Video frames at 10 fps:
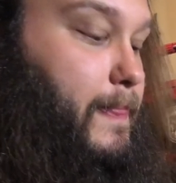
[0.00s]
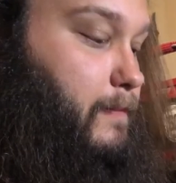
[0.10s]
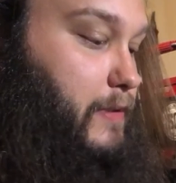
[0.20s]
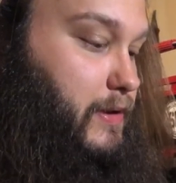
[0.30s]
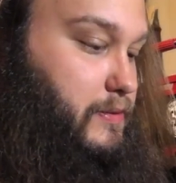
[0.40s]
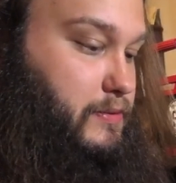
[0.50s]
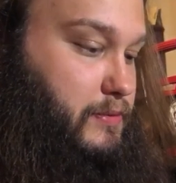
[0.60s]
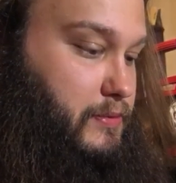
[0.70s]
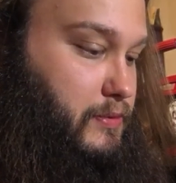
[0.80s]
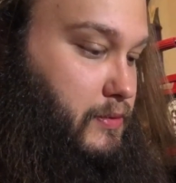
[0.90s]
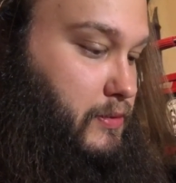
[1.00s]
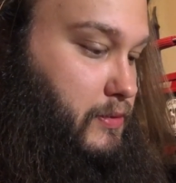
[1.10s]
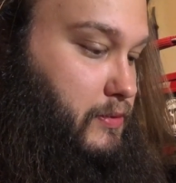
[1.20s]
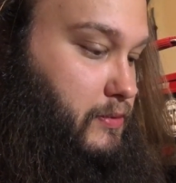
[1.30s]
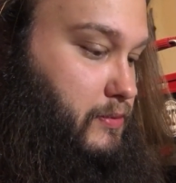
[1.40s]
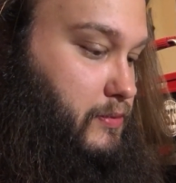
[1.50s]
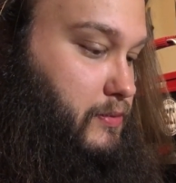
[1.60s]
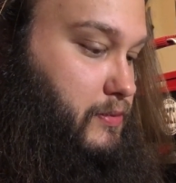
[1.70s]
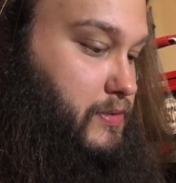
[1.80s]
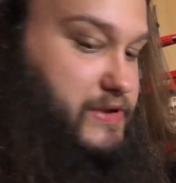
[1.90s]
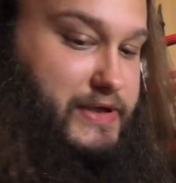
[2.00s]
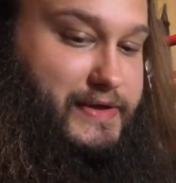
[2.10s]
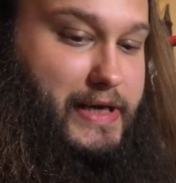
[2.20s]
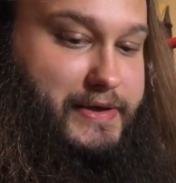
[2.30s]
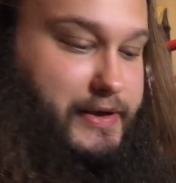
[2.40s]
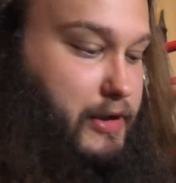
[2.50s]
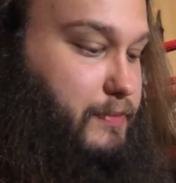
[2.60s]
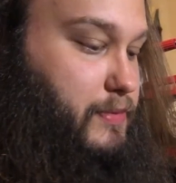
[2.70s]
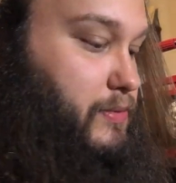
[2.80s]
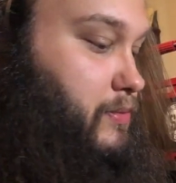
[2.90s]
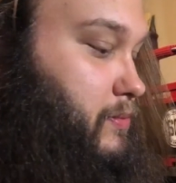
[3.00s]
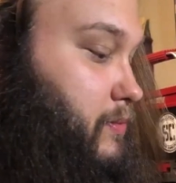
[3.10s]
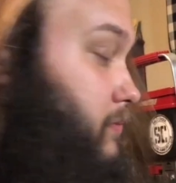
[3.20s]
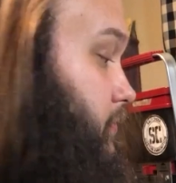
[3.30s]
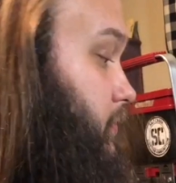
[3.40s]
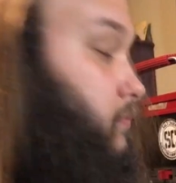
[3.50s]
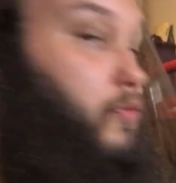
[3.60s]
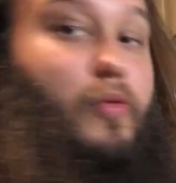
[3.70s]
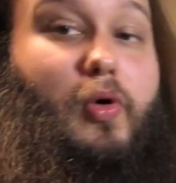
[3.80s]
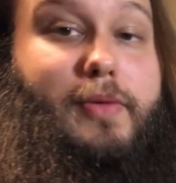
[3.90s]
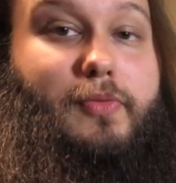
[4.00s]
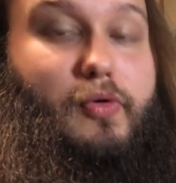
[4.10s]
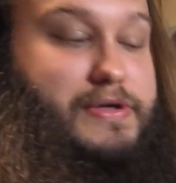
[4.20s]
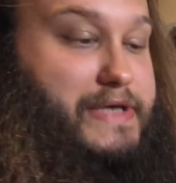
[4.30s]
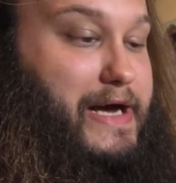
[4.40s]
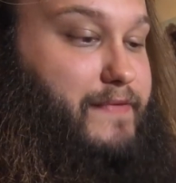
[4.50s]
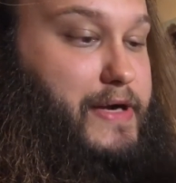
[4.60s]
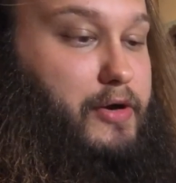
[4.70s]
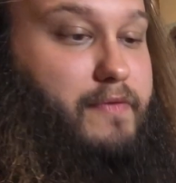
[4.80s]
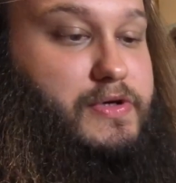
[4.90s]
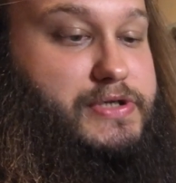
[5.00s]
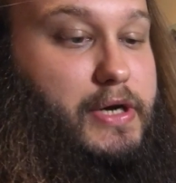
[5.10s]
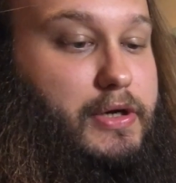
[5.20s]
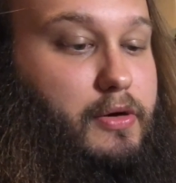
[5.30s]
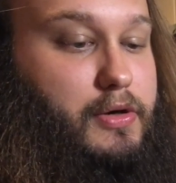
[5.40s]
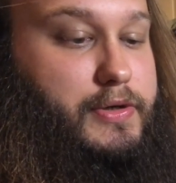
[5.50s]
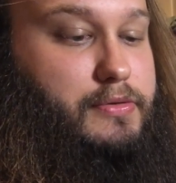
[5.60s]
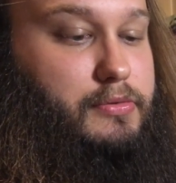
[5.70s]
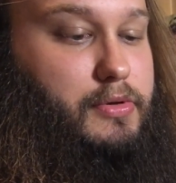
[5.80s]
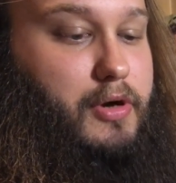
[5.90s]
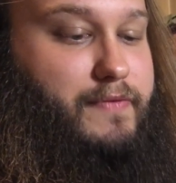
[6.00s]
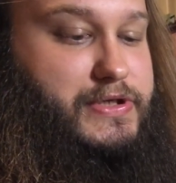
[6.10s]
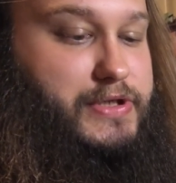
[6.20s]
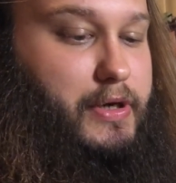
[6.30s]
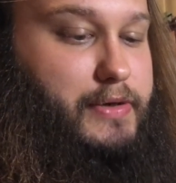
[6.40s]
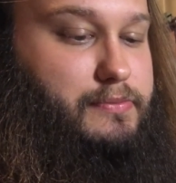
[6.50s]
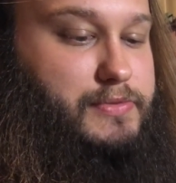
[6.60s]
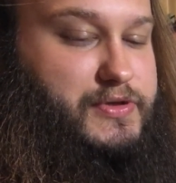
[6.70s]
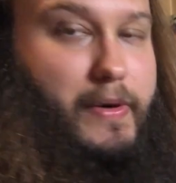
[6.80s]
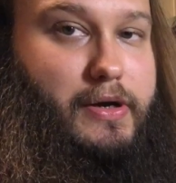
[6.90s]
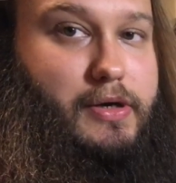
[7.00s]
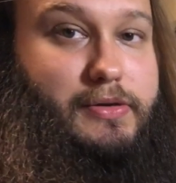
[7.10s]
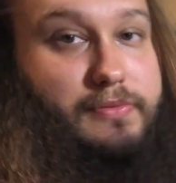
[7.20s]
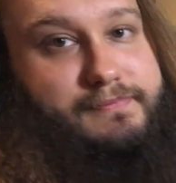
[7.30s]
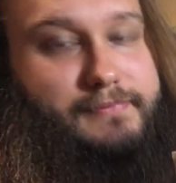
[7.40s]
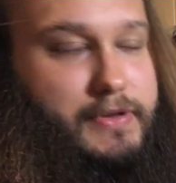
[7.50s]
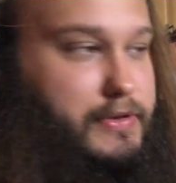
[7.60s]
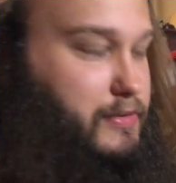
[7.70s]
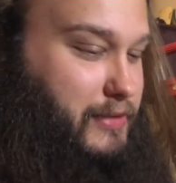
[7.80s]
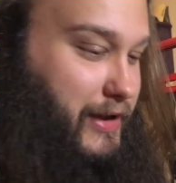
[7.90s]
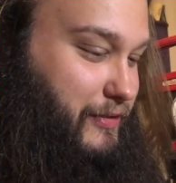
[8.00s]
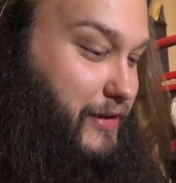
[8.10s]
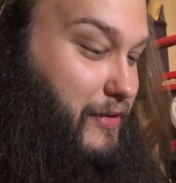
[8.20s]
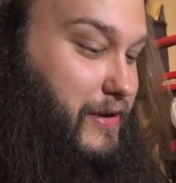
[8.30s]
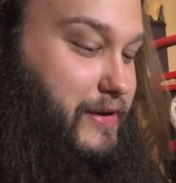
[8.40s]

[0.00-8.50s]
But let's get that done up. 1 more Tyvek overshot card, or overshot square, I don't know.